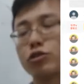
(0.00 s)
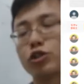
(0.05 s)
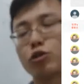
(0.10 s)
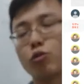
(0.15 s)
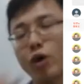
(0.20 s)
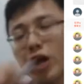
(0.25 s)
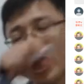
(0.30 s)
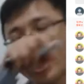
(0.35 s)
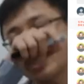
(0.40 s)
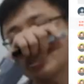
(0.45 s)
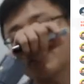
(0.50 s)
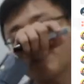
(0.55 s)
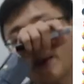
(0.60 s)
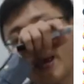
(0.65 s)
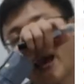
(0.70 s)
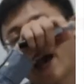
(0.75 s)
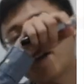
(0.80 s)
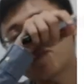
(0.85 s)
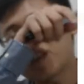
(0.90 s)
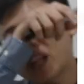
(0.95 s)
So what ends up
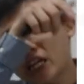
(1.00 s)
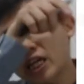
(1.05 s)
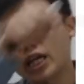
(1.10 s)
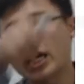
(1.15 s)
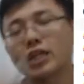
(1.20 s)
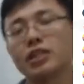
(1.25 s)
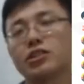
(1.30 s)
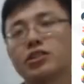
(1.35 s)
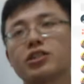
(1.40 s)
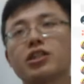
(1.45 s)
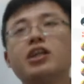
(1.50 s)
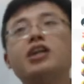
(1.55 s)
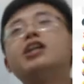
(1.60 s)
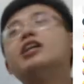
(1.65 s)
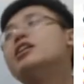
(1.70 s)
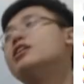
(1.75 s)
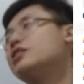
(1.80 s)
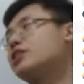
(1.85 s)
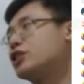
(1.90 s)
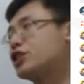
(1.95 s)
happening is
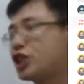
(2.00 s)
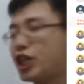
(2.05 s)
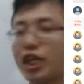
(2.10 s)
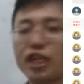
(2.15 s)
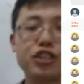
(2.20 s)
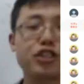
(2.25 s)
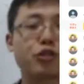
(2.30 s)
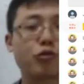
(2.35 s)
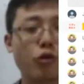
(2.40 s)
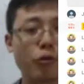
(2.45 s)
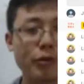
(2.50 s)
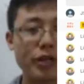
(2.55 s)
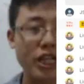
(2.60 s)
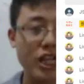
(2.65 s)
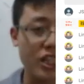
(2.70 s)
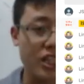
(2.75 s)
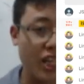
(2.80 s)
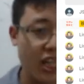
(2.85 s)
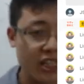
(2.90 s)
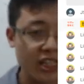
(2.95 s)
the teacher will be
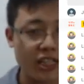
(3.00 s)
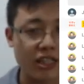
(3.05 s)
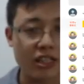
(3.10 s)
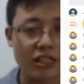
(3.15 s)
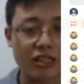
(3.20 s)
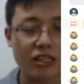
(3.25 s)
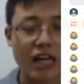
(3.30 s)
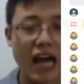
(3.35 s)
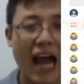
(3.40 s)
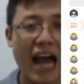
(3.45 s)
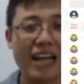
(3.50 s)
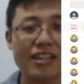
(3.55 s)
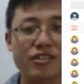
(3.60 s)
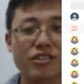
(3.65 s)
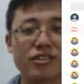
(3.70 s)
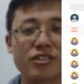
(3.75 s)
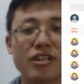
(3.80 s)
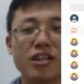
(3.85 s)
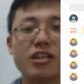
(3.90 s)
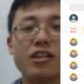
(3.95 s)
conducting the
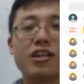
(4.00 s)
class,